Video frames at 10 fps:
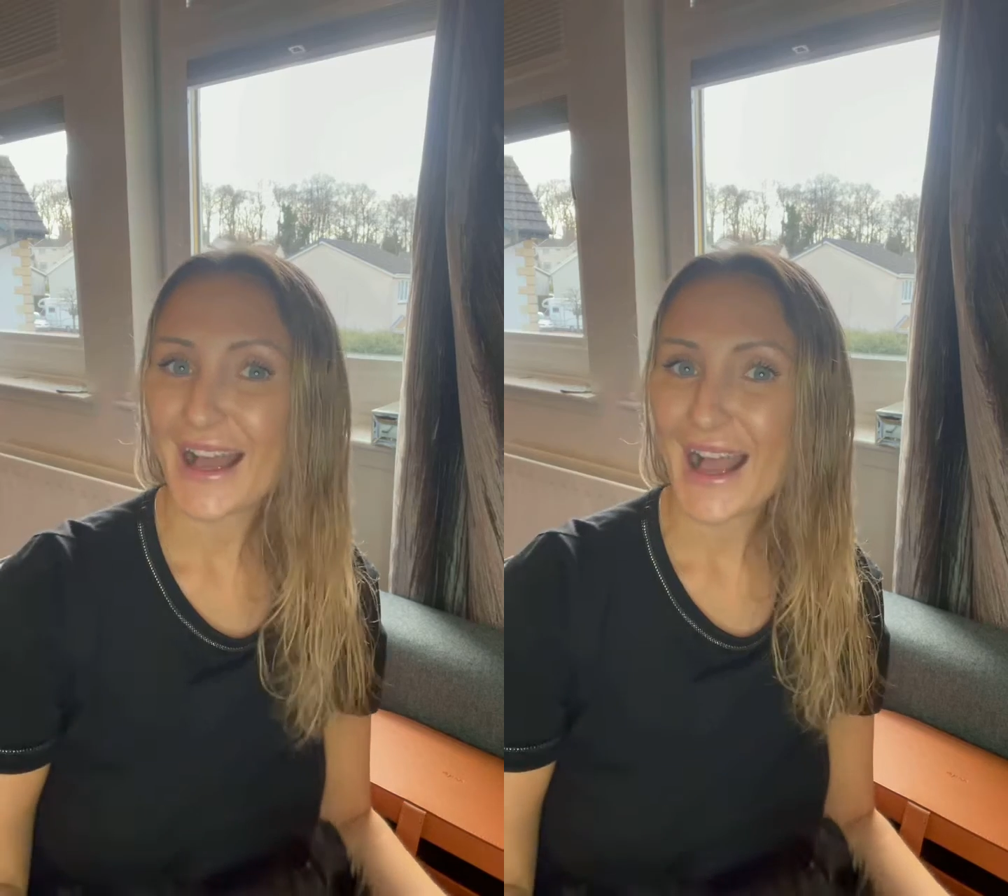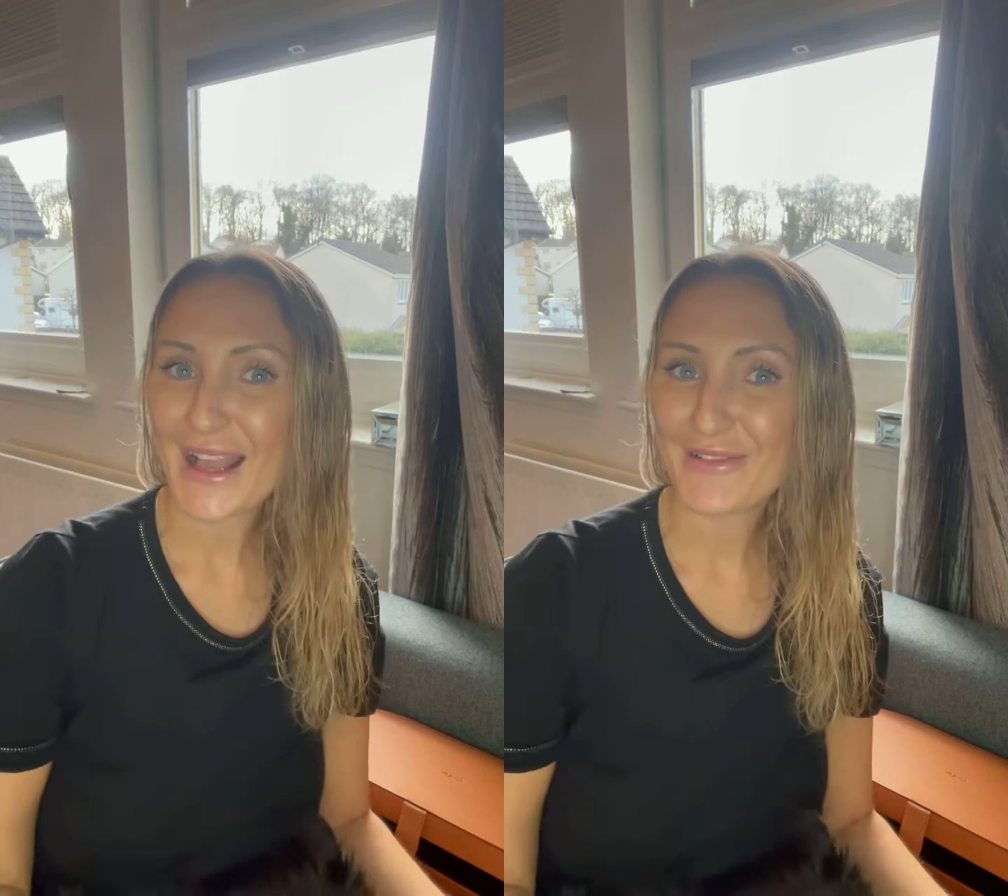
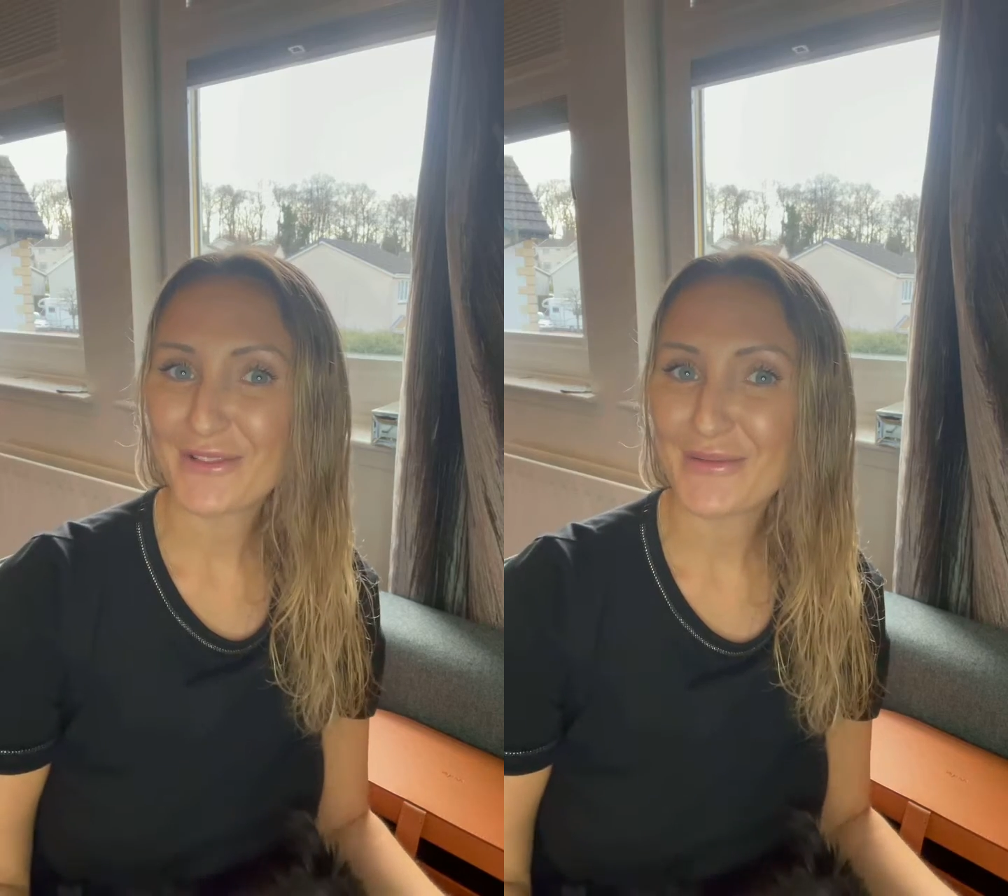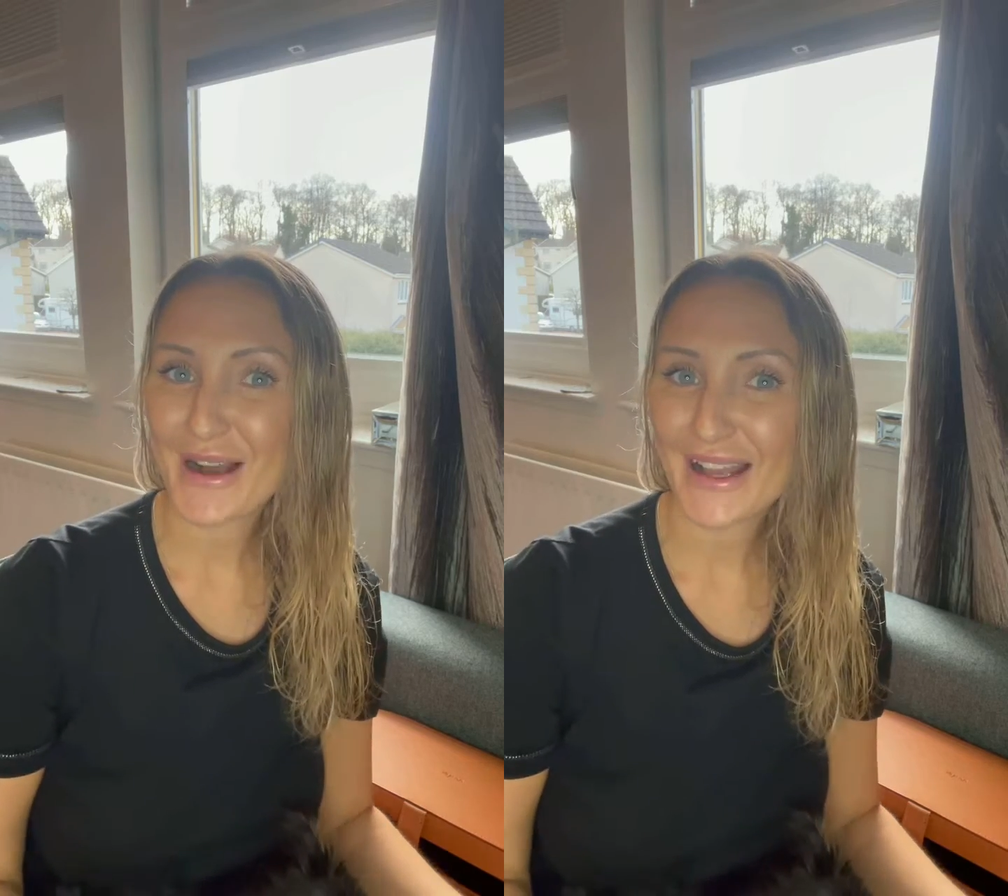Hi
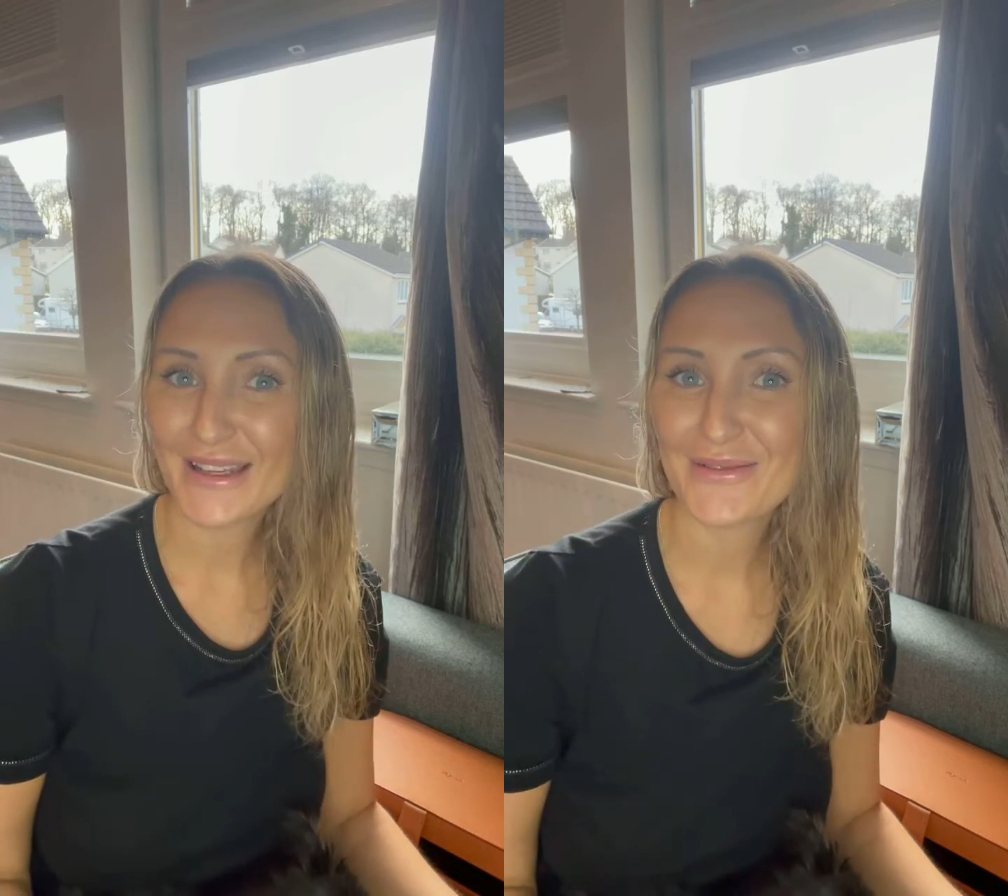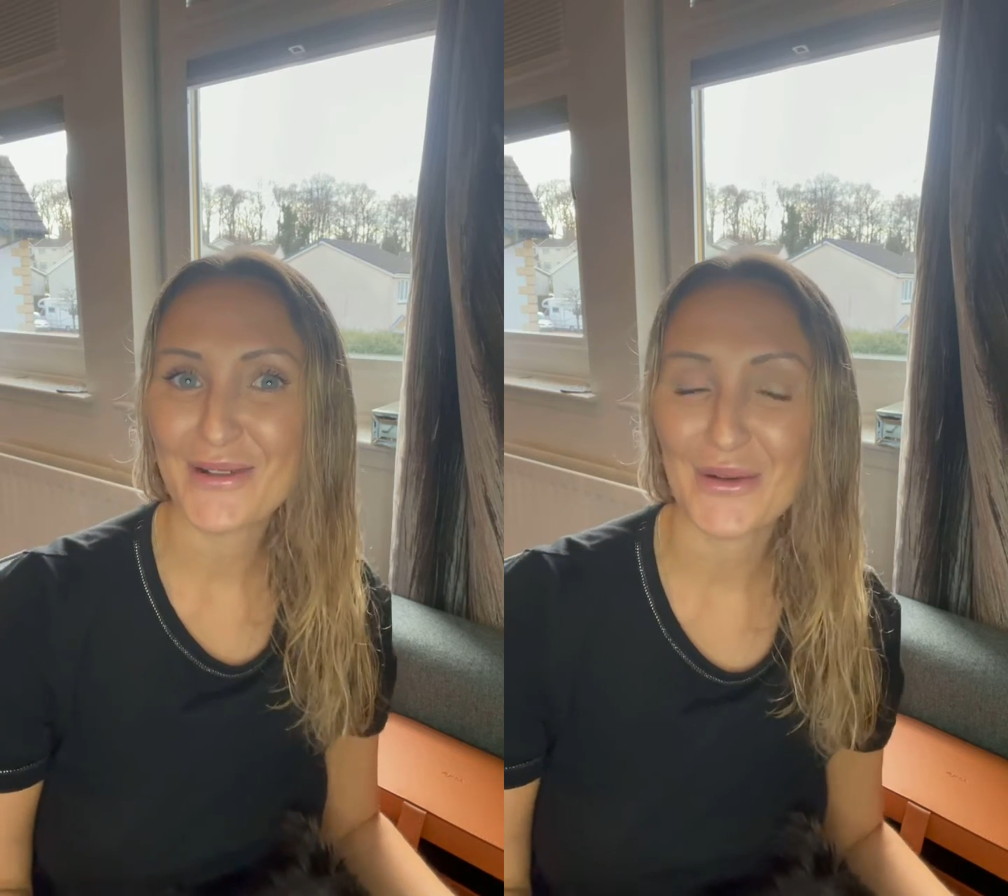
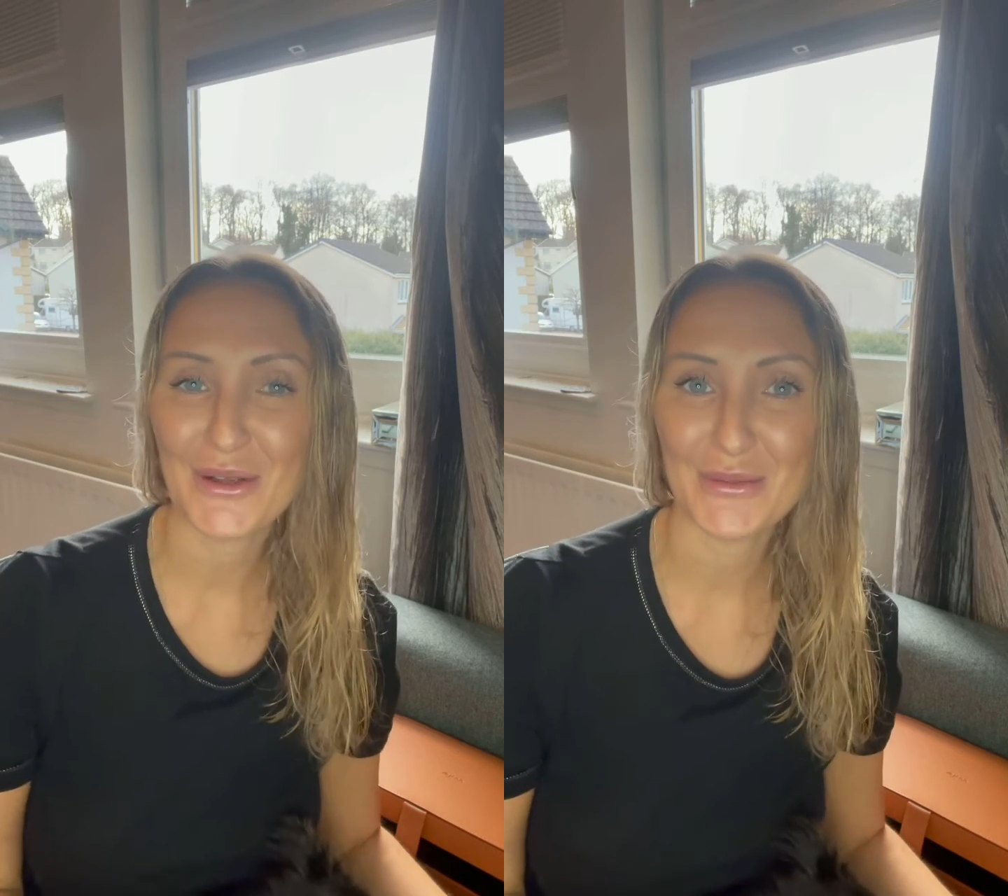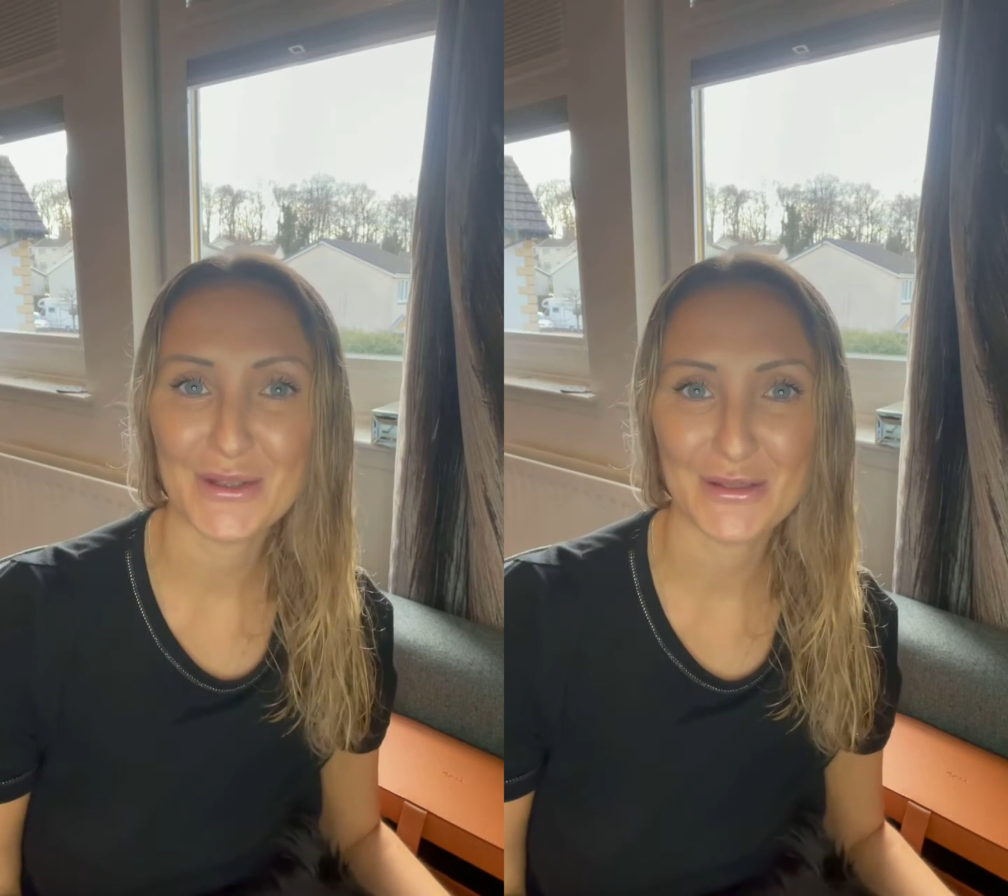everyone,
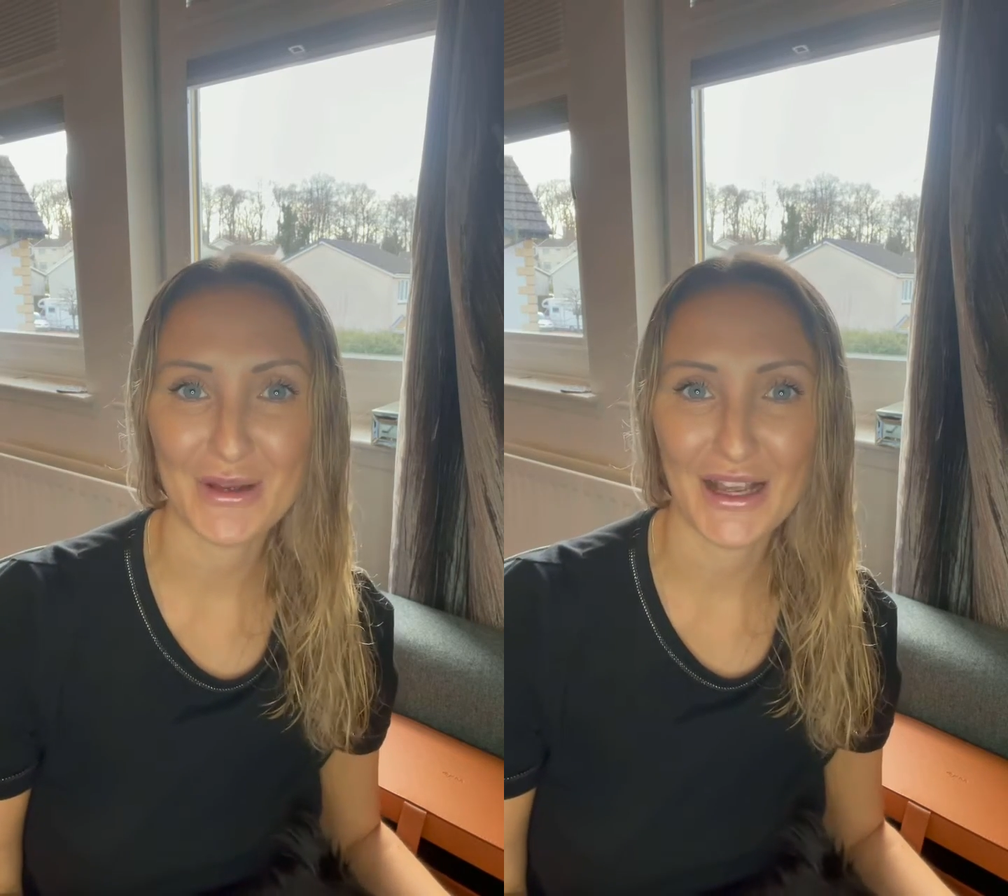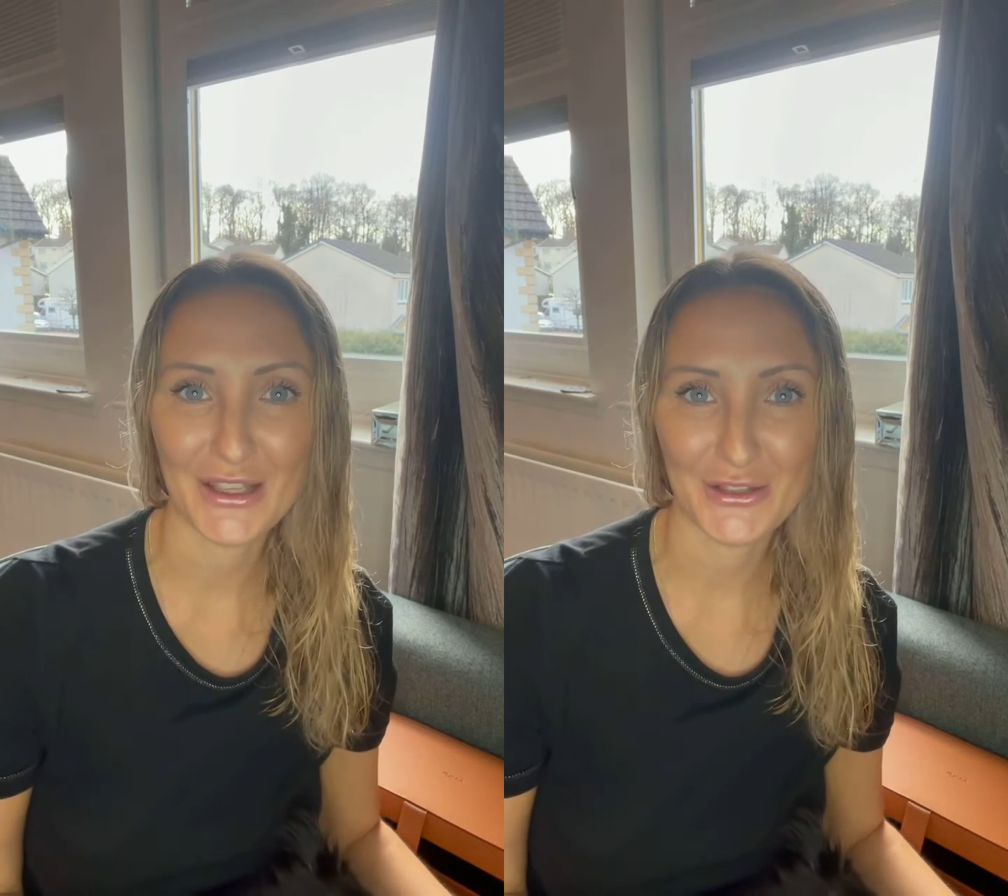welcome to my